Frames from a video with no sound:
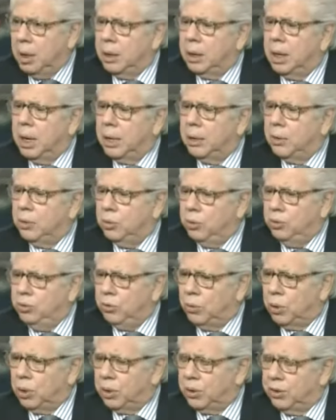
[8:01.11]
that
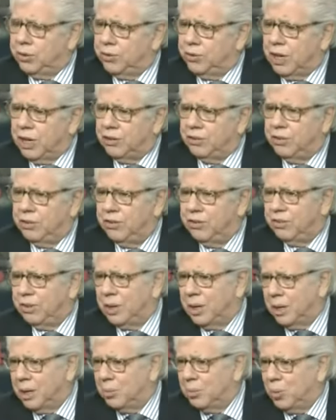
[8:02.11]
news organizations,
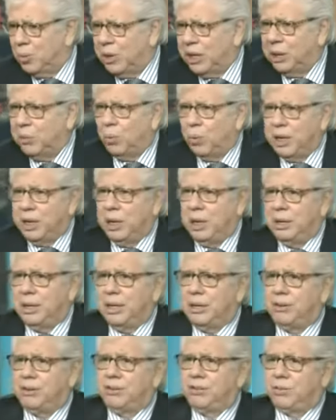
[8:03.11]
and
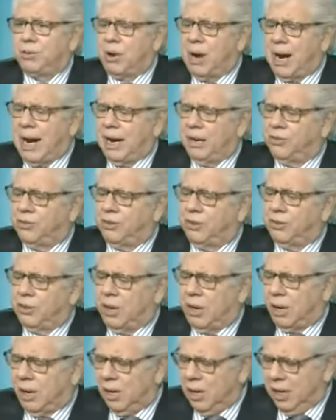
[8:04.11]
WikiLeaks
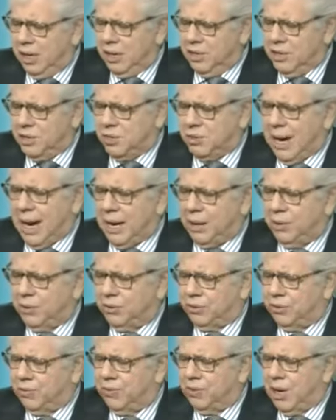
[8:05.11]

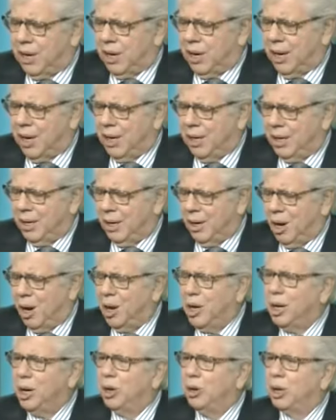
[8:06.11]
straddles a very
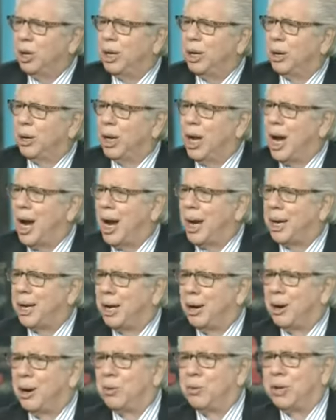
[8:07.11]
unclear line
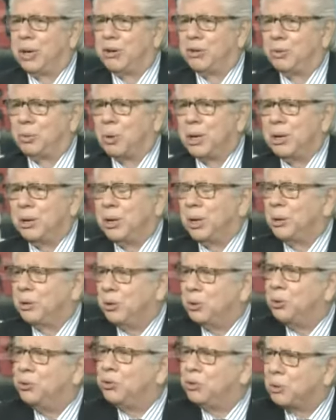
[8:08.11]
here. I don't think it's really a
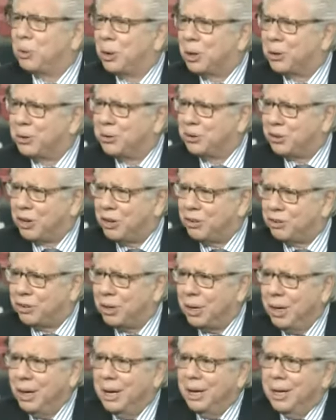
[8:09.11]
news
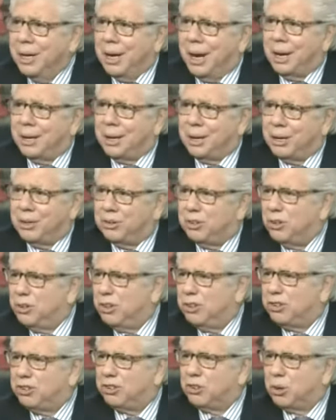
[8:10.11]
organization. I think it's a
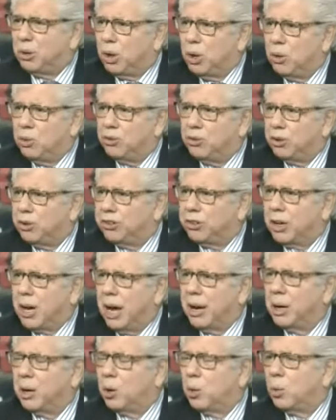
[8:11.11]
disclosure. It's a
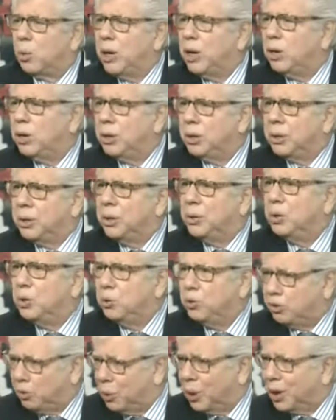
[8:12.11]
kind of guerrilla
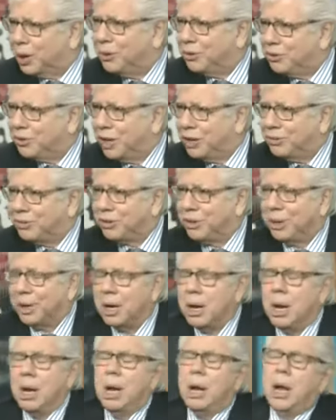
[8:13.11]
news
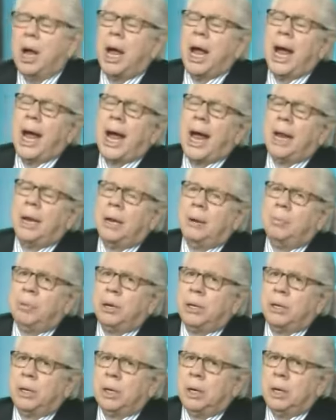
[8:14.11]
organization.
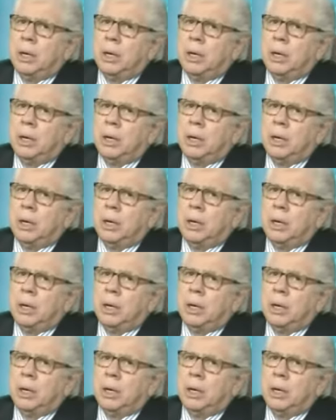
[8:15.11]
But